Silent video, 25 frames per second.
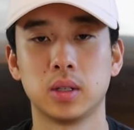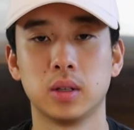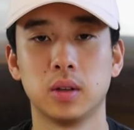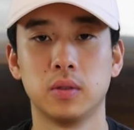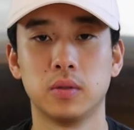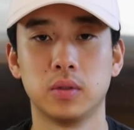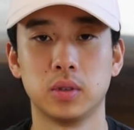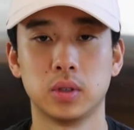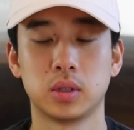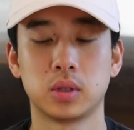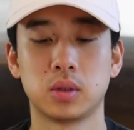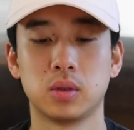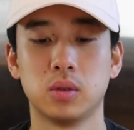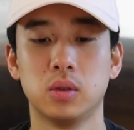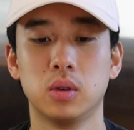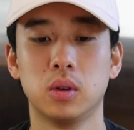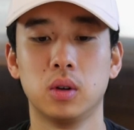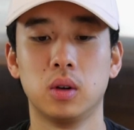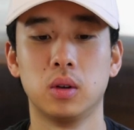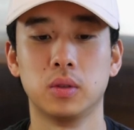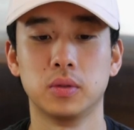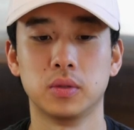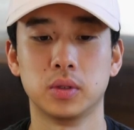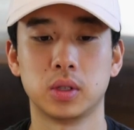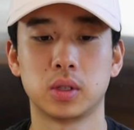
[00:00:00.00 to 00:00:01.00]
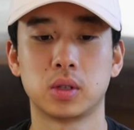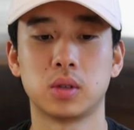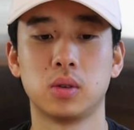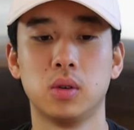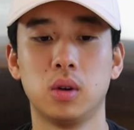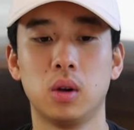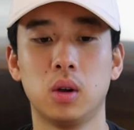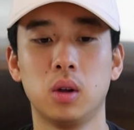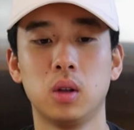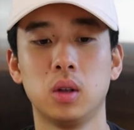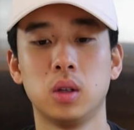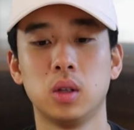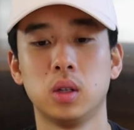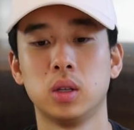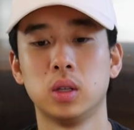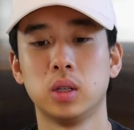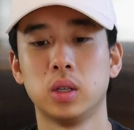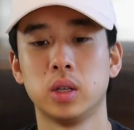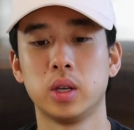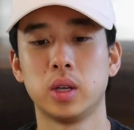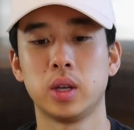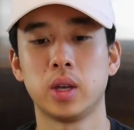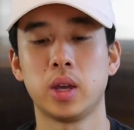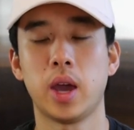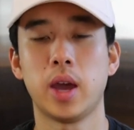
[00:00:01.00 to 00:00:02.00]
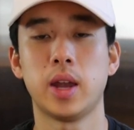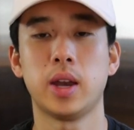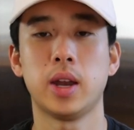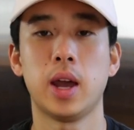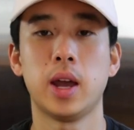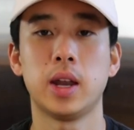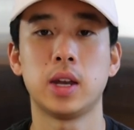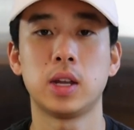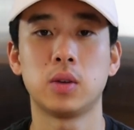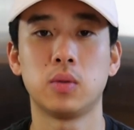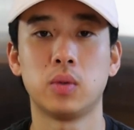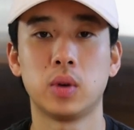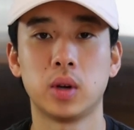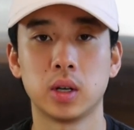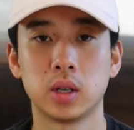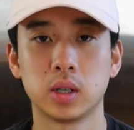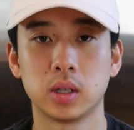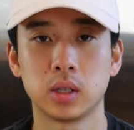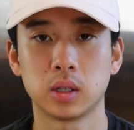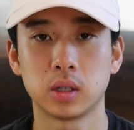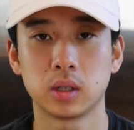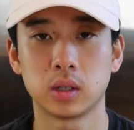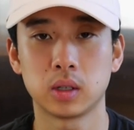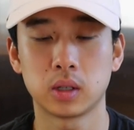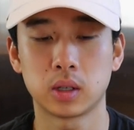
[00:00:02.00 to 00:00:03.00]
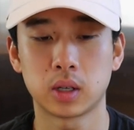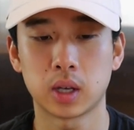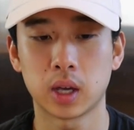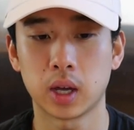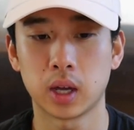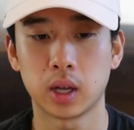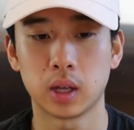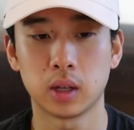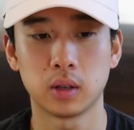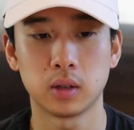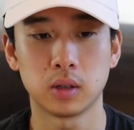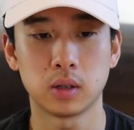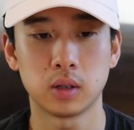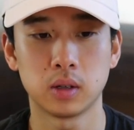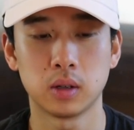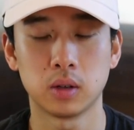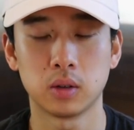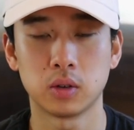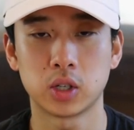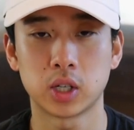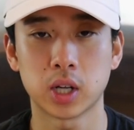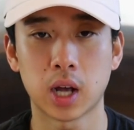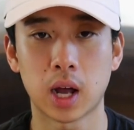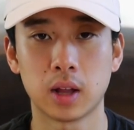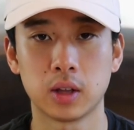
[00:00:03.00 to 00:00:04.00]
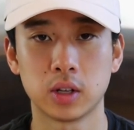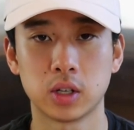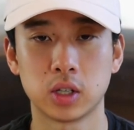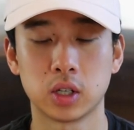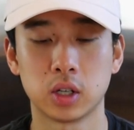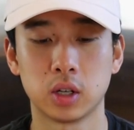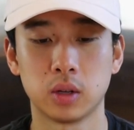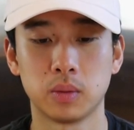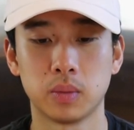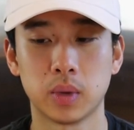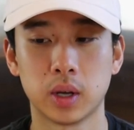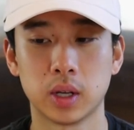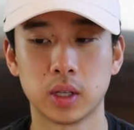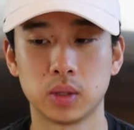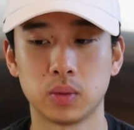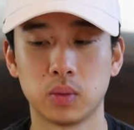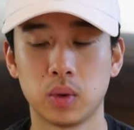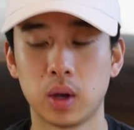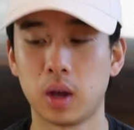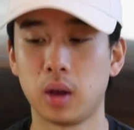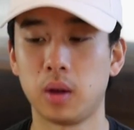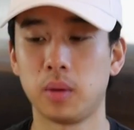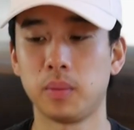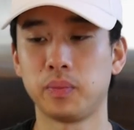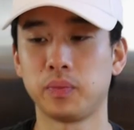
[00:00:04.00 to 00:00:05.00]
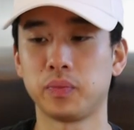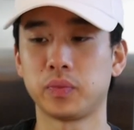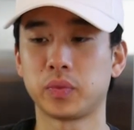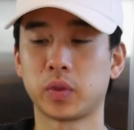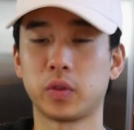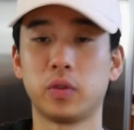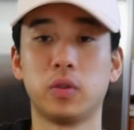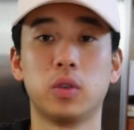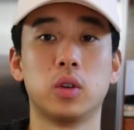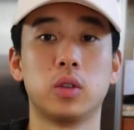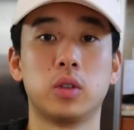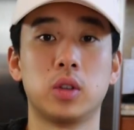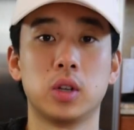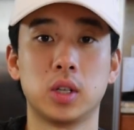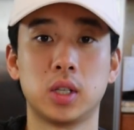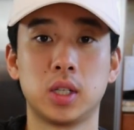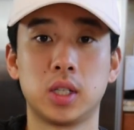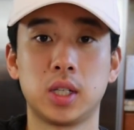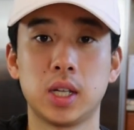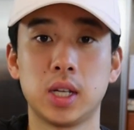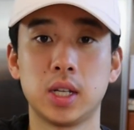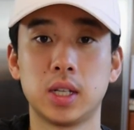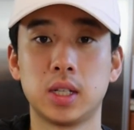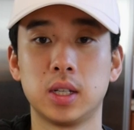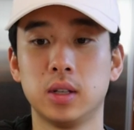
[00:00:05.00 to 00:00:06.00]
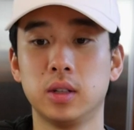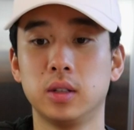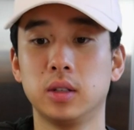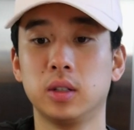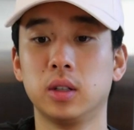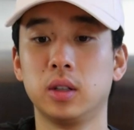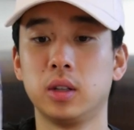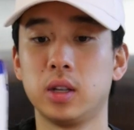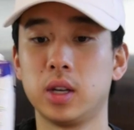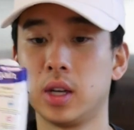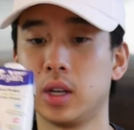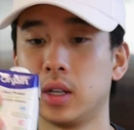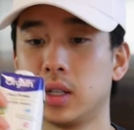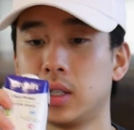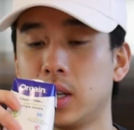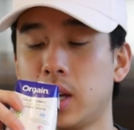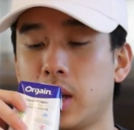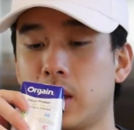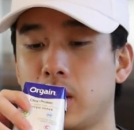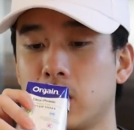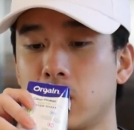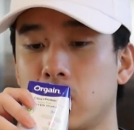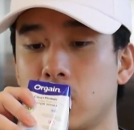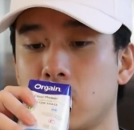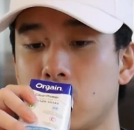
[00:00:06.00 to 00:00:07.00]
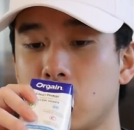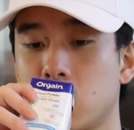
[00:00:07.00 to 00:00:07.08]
of the school, and anyone can challenge them as well for their seat in the Elite 10.